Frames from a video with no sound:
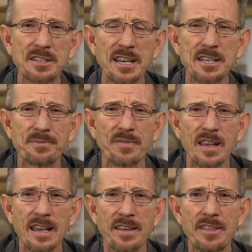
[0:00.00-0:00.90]
It says
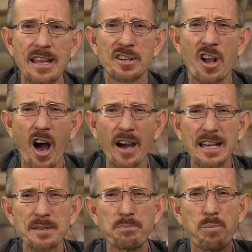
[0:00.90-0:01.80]
that God
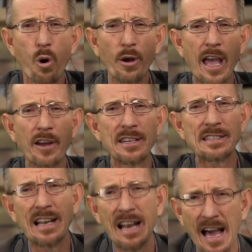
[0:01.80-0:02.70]
has poured out
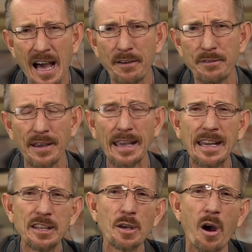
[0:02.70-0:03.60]
His love
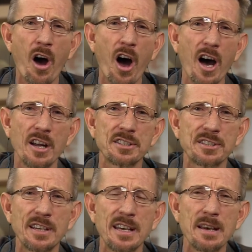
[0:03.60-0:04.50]
into our
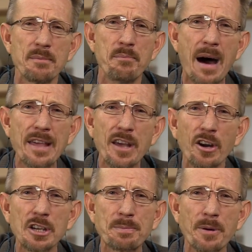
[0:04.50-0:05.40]
hearts by the
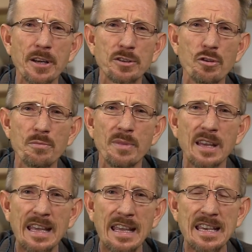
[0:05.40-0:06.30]
Holy Spirit whom
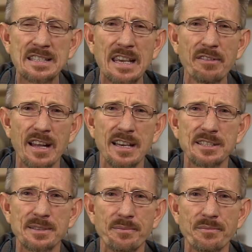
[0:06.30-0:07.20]
He has given us.